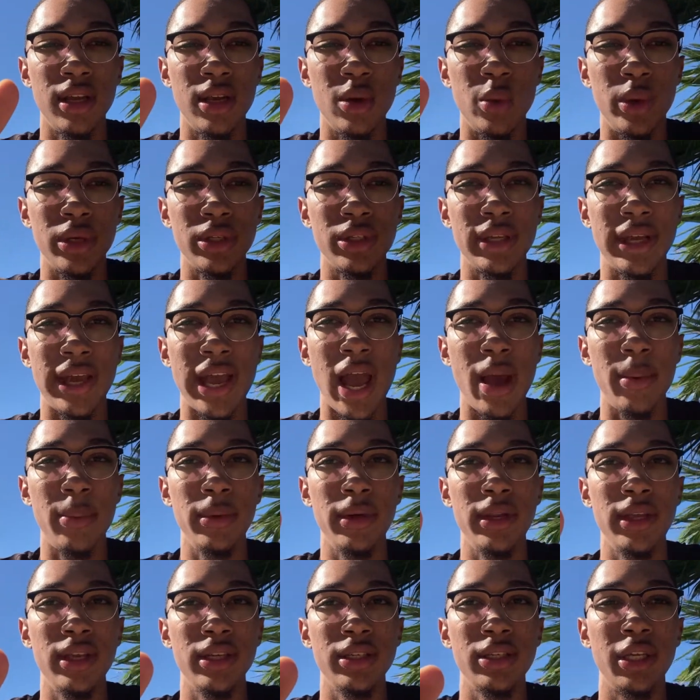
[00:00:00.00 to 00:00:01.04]
what's gonna happen
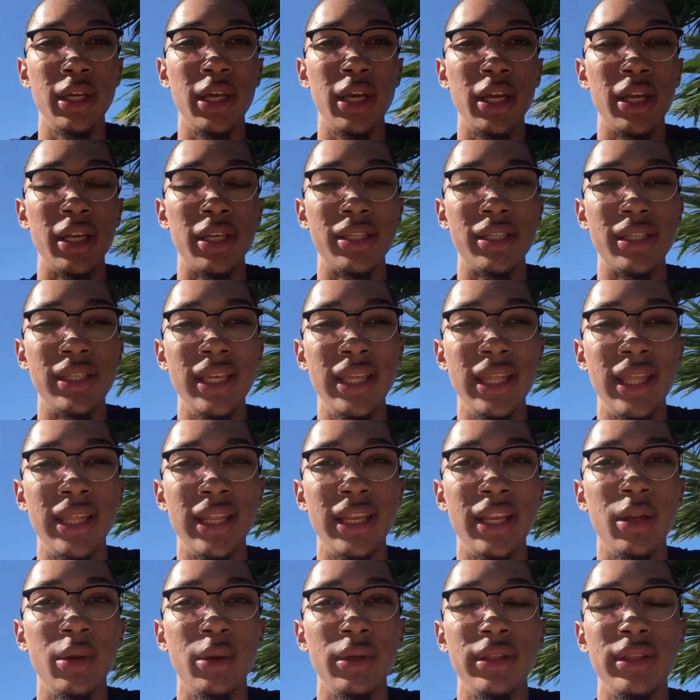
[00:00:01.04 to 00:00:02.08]
is you're gonna see
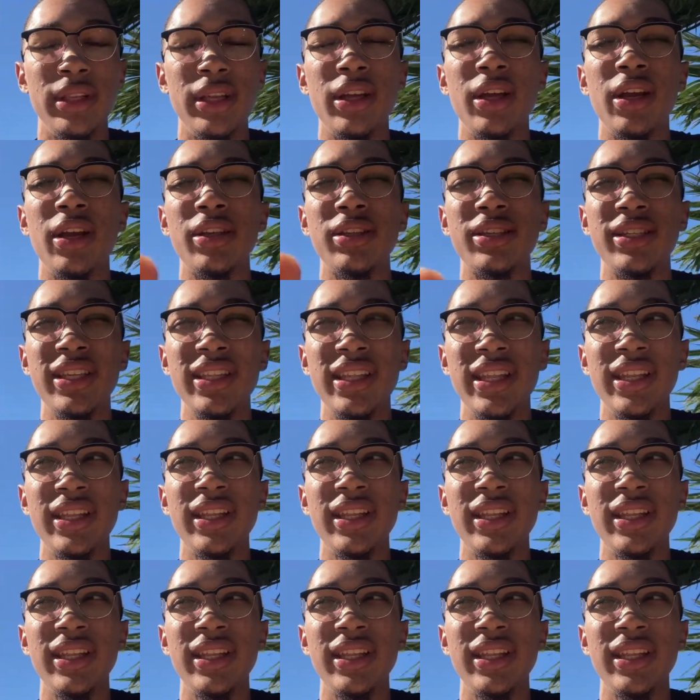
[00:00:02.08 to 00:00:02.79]
that